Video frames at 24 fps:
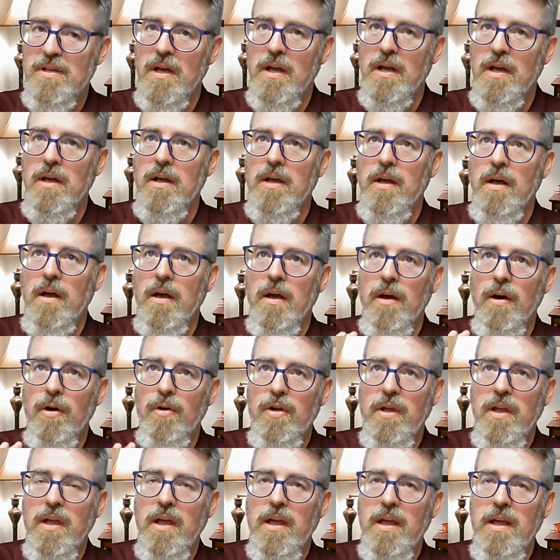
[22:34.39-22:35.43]
Mm-hmm.
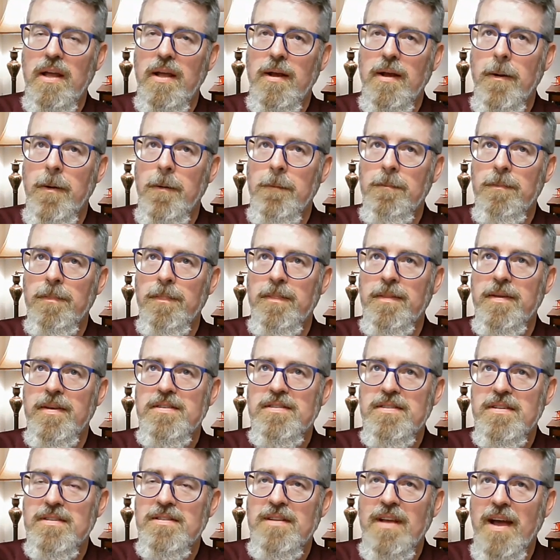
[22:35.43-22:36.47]
Okay,
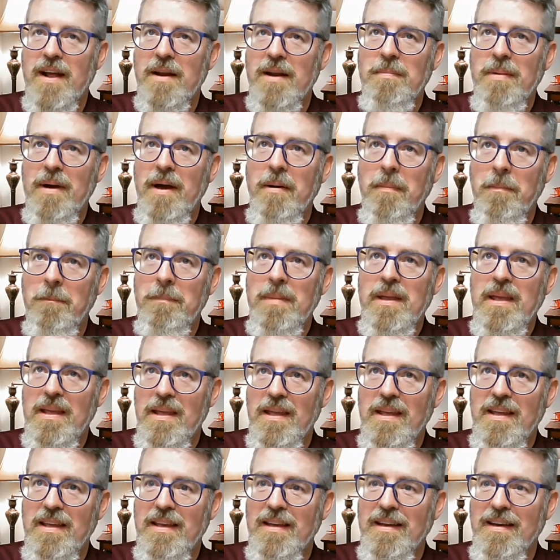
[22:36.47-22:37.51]
this is not about
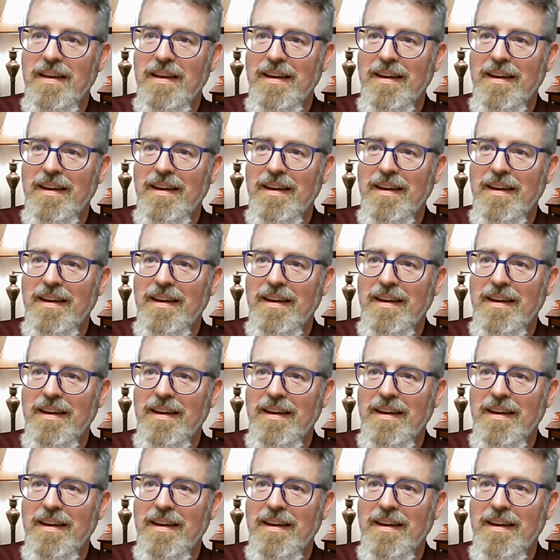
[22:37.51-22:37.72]
me.